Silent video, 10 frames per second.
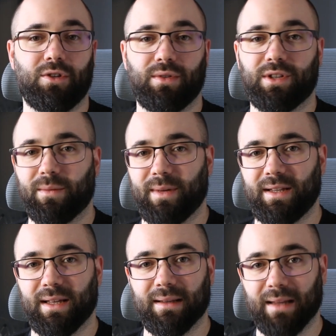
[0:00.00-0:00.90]
to
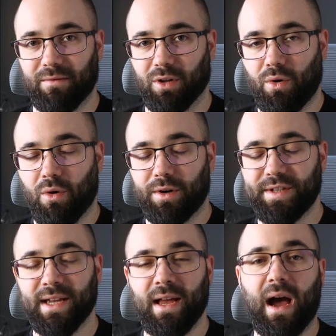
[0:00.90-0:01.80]
intermediate level
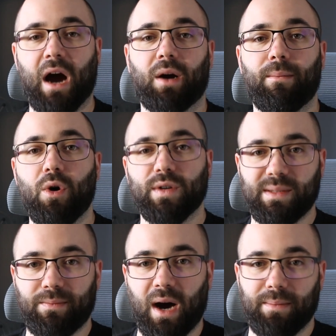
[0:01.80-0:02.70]
course, our
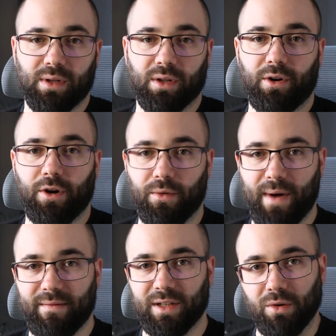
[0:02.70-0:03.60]
most popular
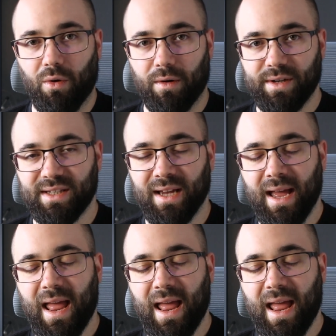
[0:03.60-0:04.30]
Revit course.